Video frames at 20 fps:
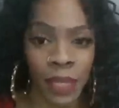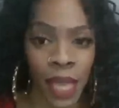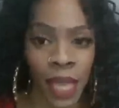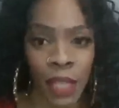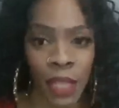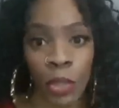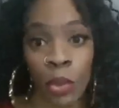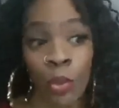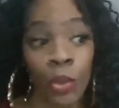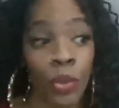
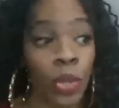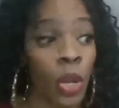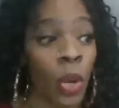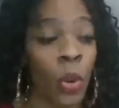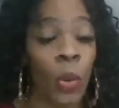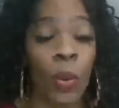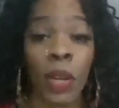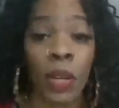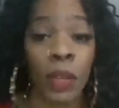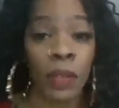that you
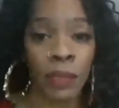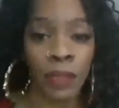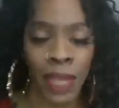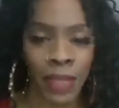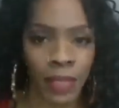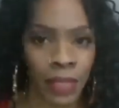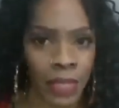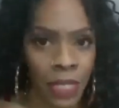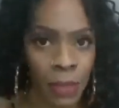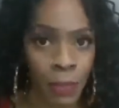know of
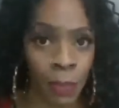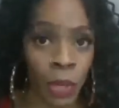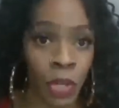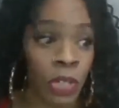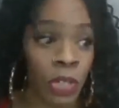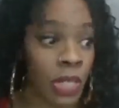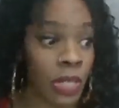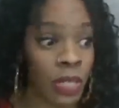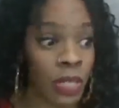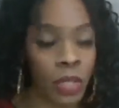that this
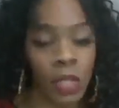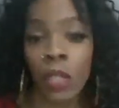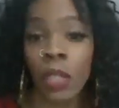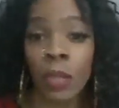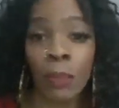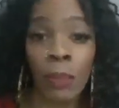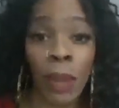person could